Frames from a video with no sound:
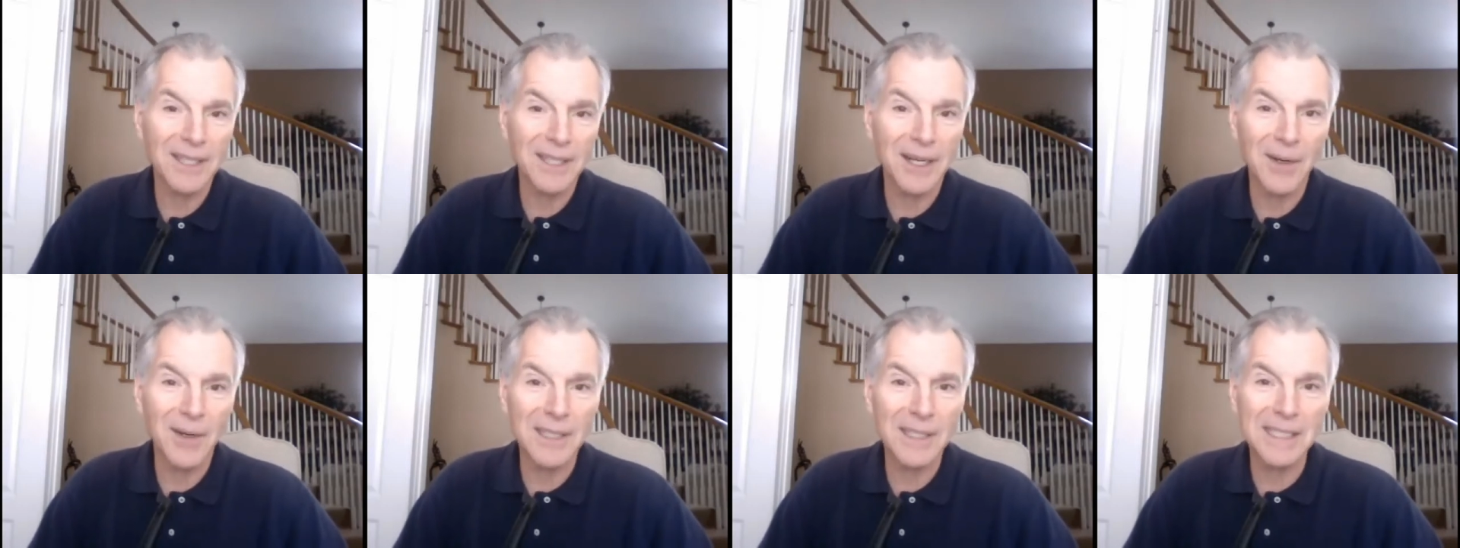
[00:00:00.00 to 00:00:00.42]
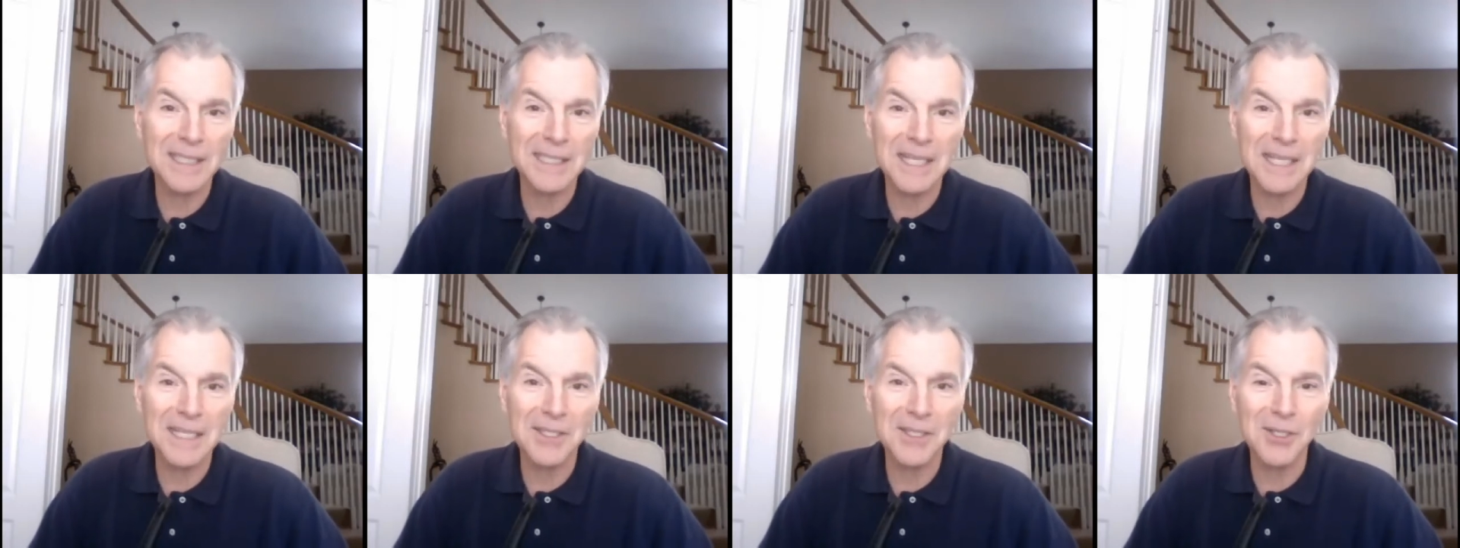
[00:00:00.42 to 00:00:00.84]
You know,
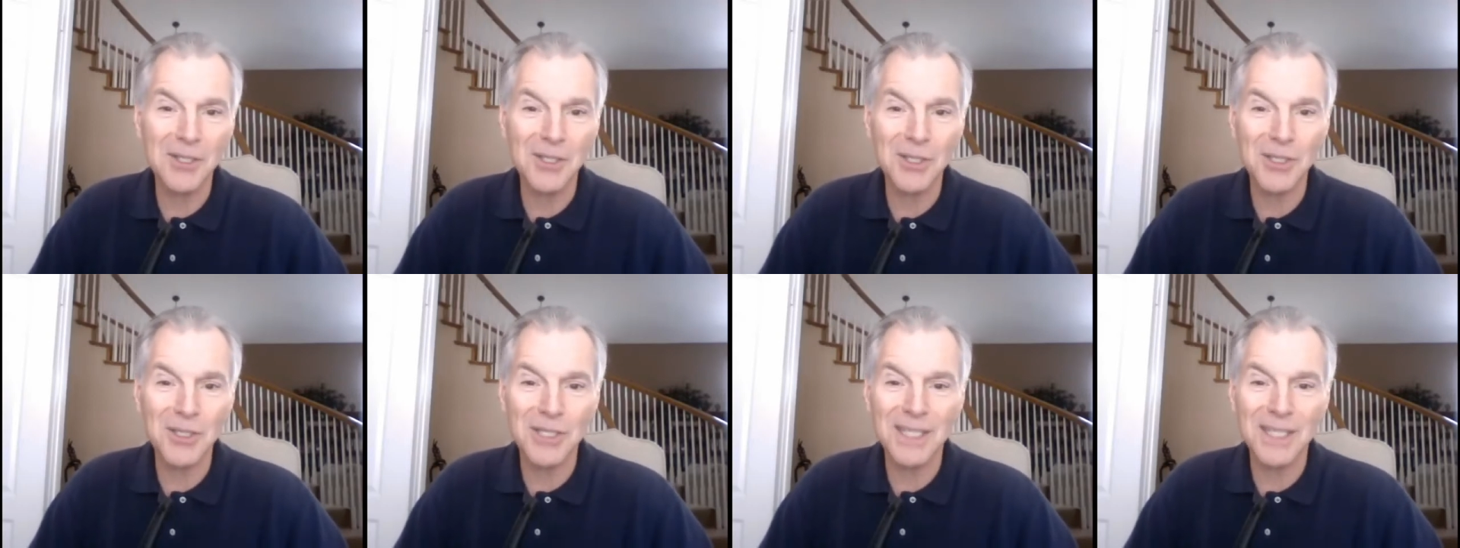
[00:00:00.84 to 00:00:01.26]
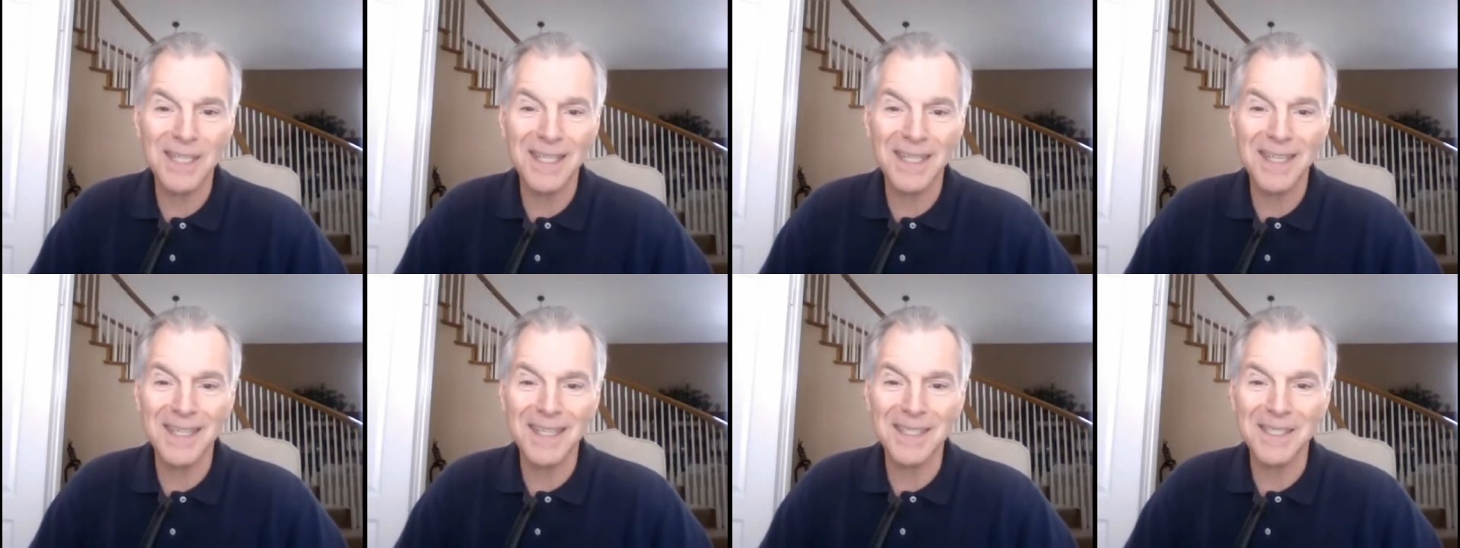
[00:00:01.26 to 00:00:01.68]
it's
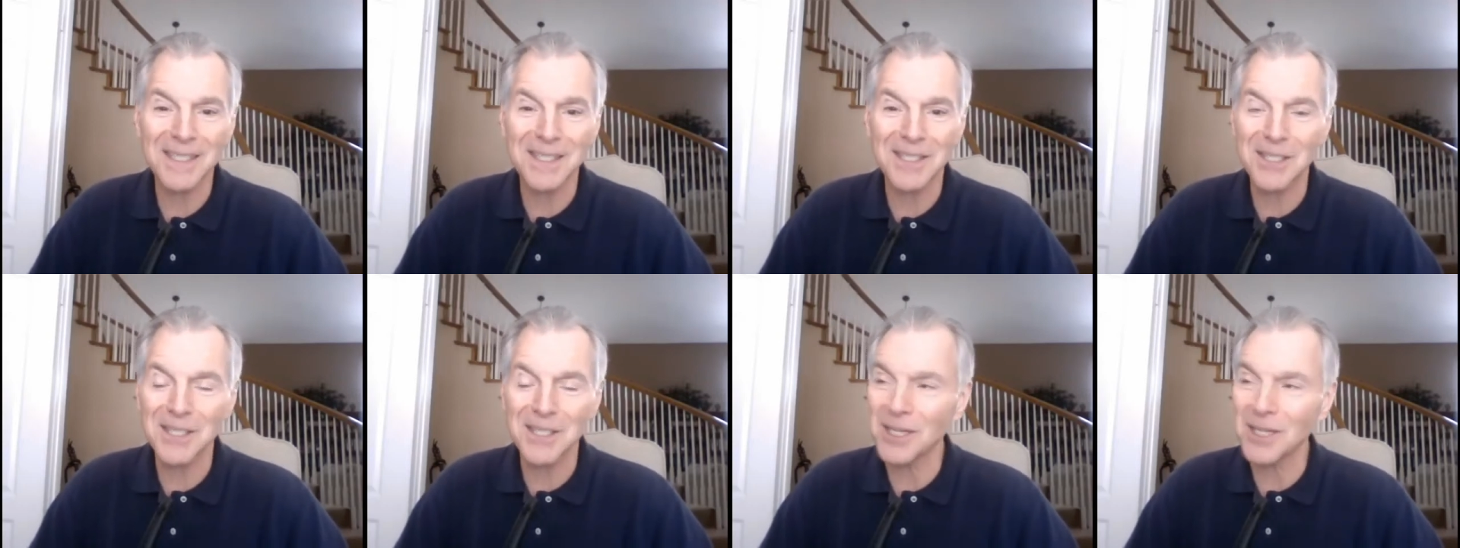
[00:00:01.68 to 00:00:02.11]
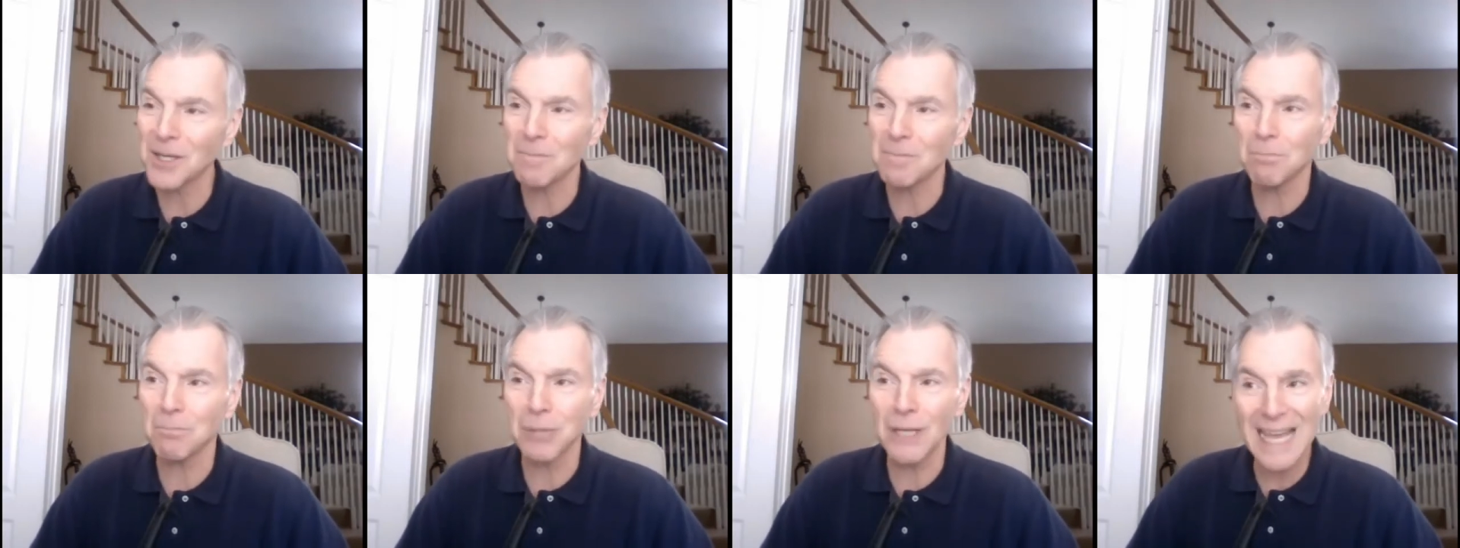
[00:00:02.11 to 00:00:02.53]
such
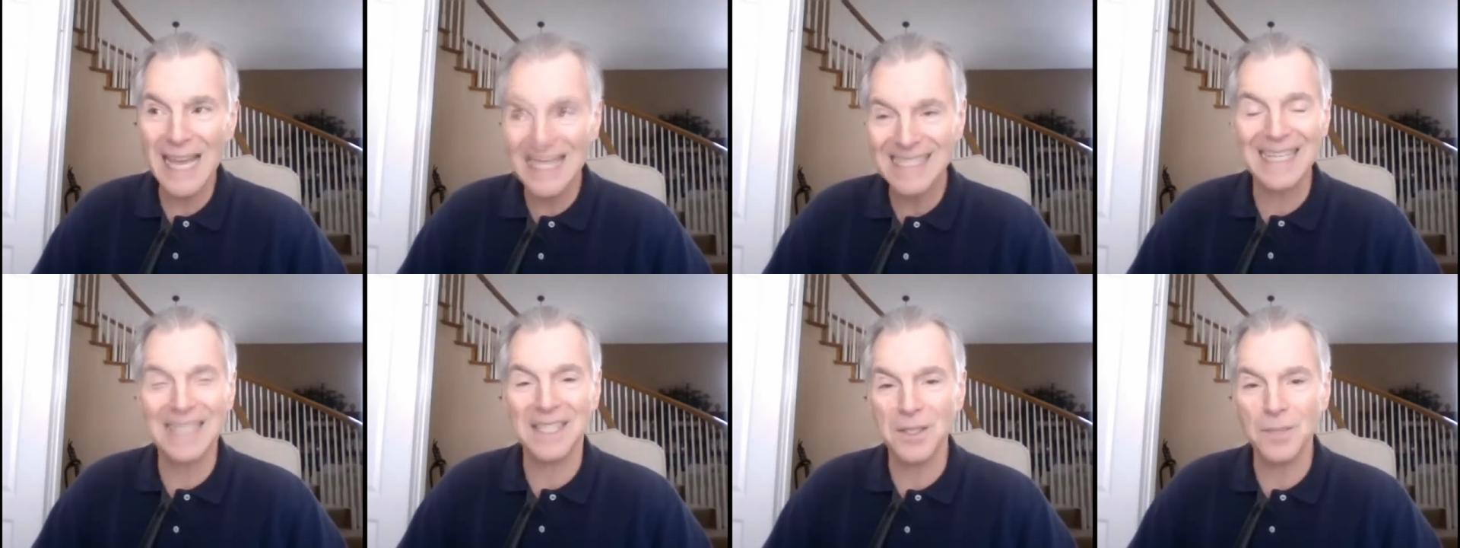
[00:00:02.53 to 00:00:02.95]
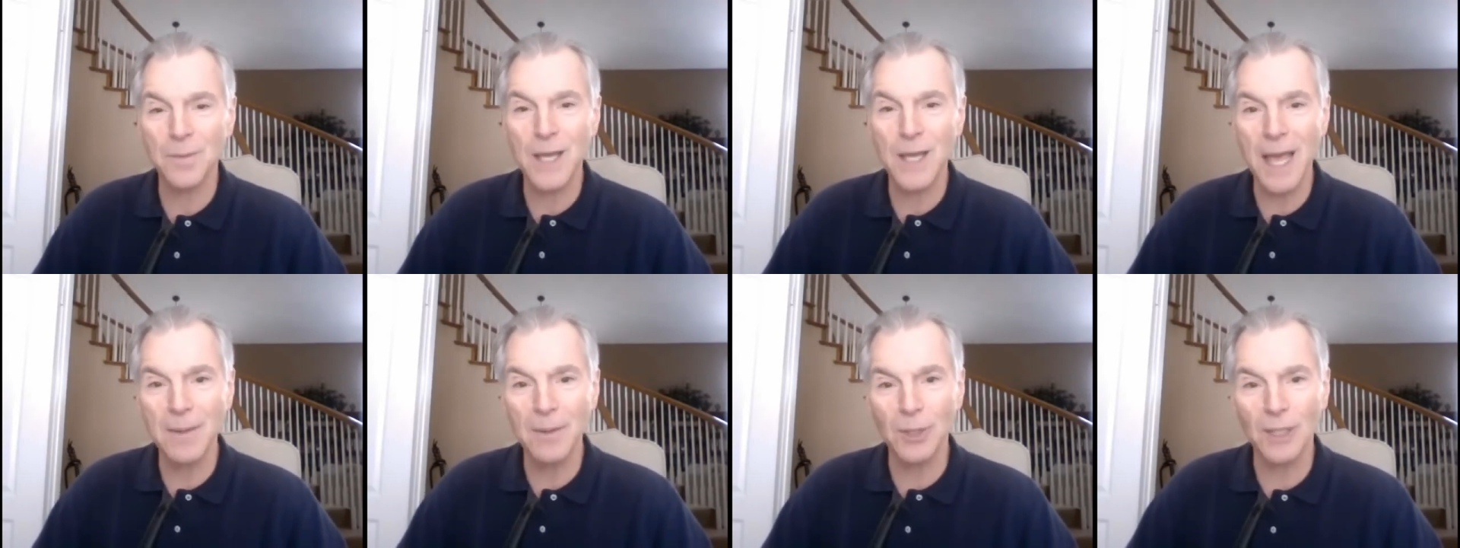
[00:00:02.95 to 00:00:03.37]
a blessing to
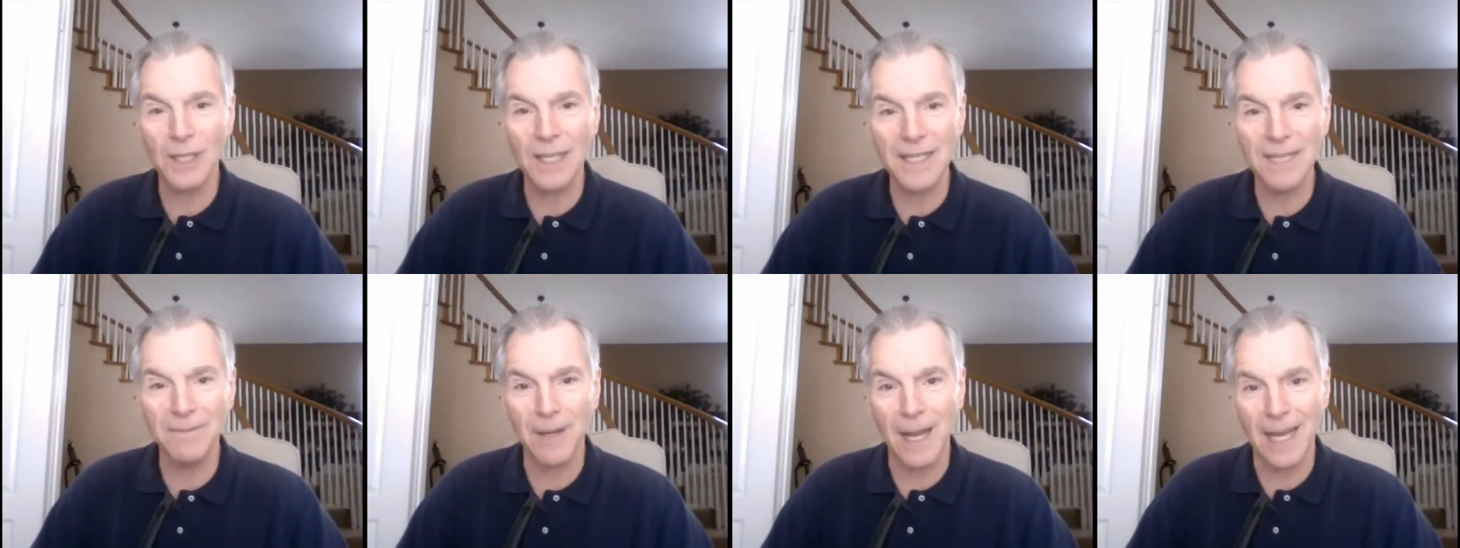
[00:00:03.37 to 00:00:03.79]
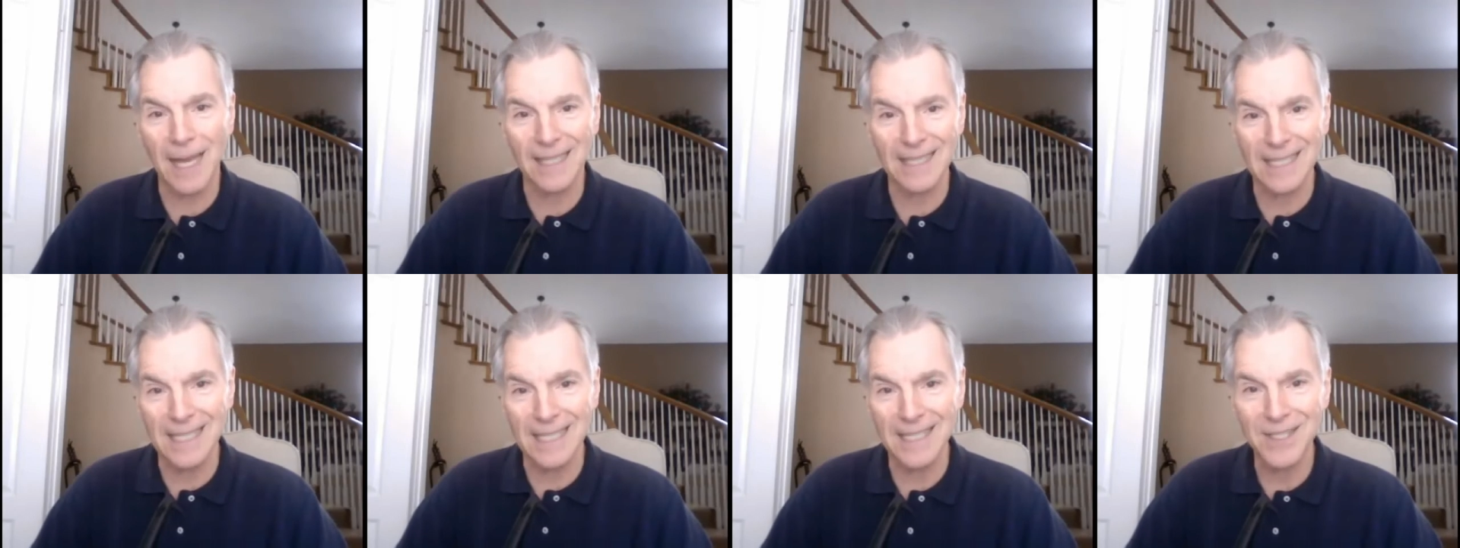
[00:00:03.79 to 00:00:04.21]
be able to live
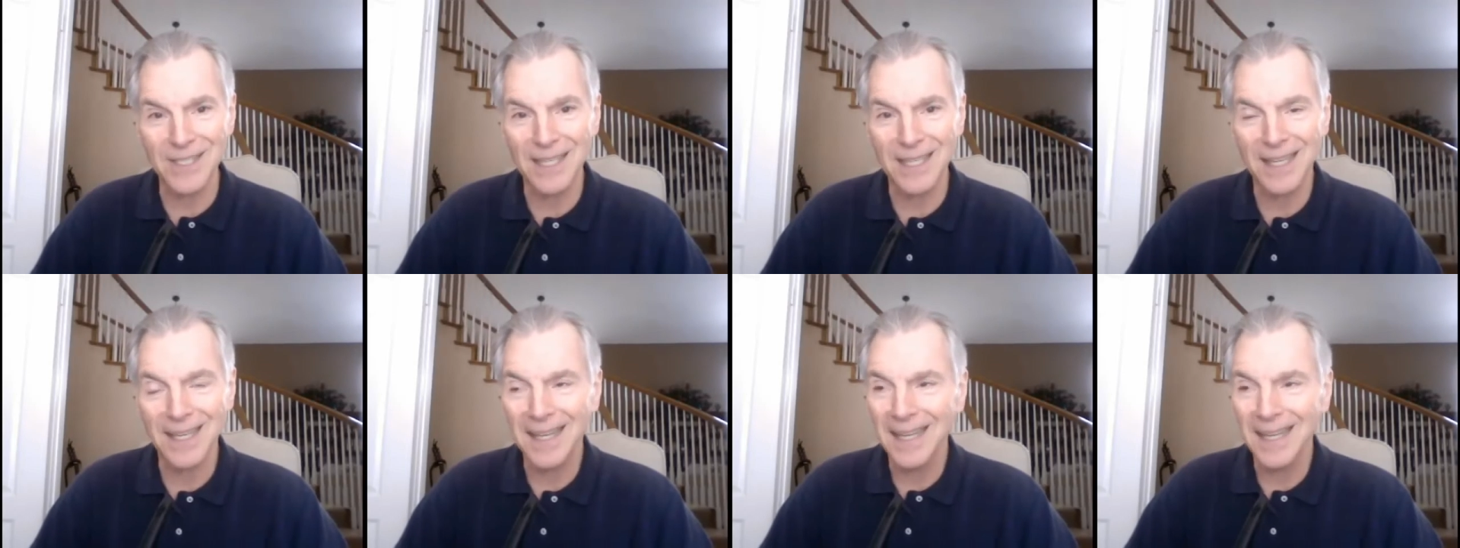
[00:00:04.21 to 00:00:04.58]
like this.